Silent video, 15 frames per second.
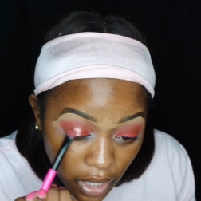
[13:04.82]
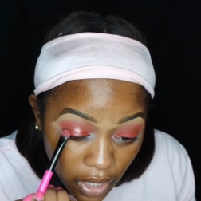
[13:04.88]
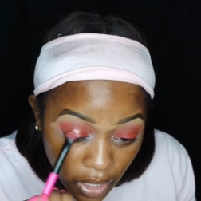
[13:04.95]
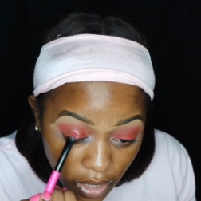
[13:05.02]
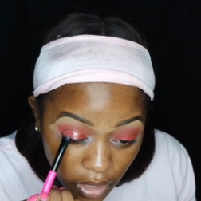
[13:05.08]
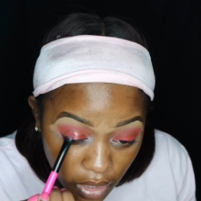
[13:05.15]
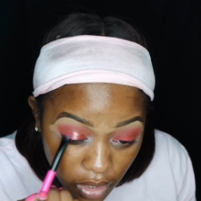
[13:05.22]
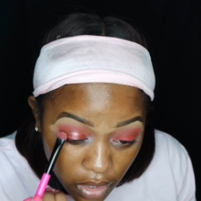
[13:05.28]

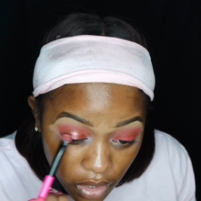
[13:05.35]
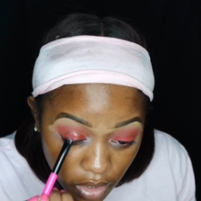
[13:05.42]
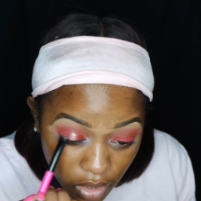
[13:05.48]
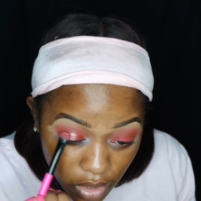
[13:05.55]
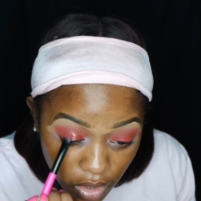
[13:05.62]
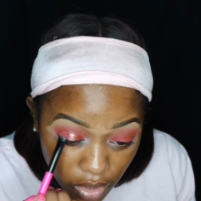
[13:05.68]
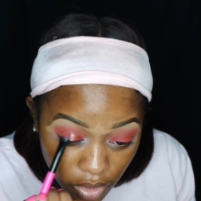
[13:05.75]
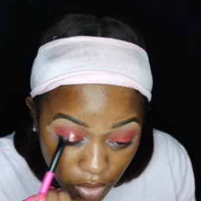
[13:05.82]
and
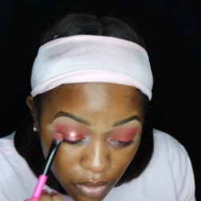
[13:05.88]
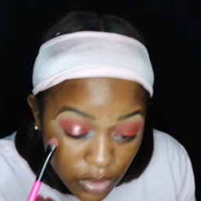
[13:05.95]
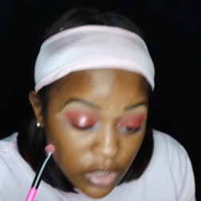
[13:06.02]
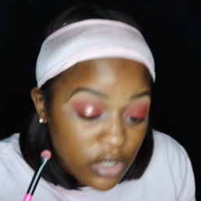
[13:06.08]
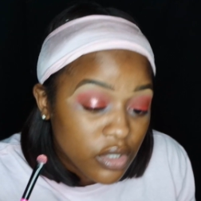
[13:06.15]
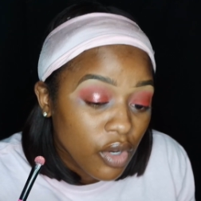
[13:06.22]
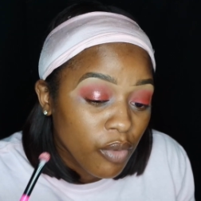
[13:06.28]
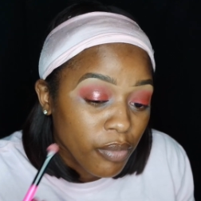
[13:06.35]
you
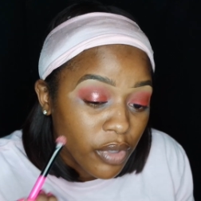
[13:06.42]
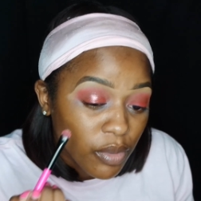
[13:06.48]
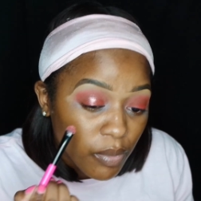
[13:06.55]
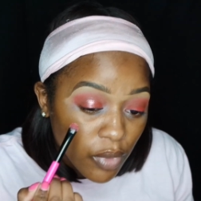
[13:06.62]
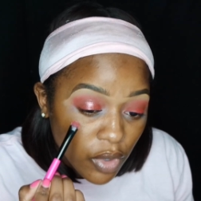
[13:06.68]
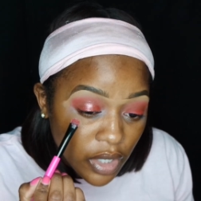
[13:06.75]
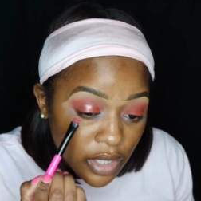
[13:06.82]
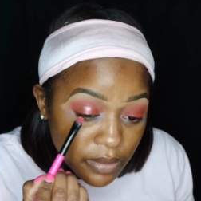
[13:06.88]
just gonna be
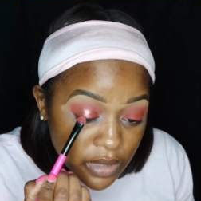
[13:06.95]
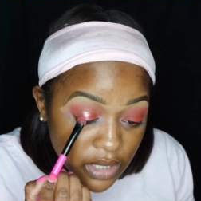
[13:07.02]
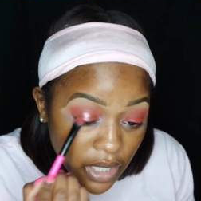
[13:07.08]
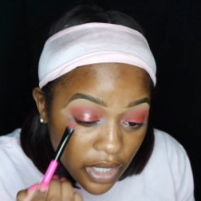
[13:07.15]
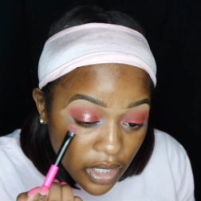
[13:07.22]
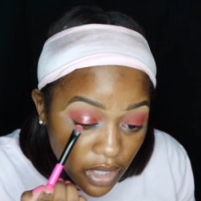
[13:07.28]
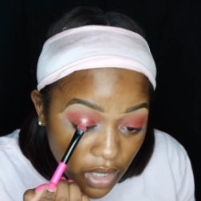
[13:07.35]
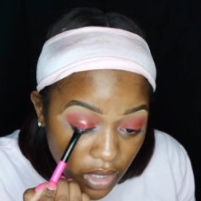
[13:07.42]
more
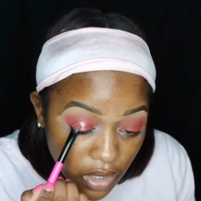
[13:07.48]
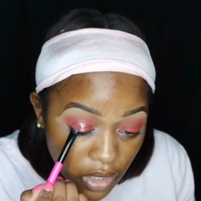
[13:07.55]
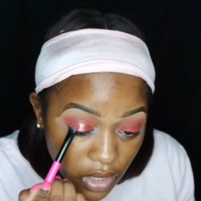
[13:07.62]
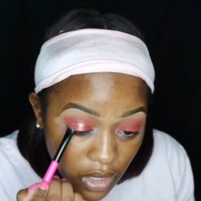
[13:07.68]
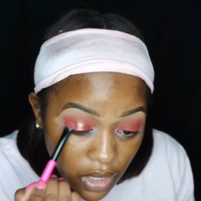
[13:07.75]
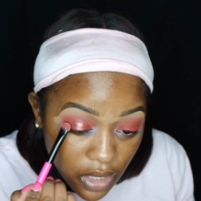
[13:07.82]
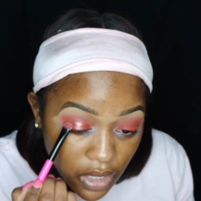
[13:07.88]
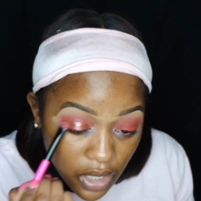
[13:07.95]
upset
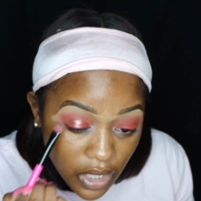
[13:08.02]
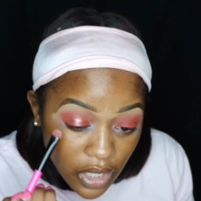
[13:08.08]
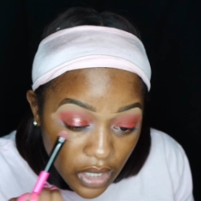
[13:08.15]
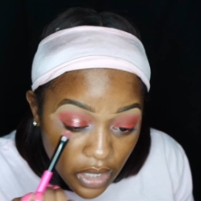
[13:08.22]
in the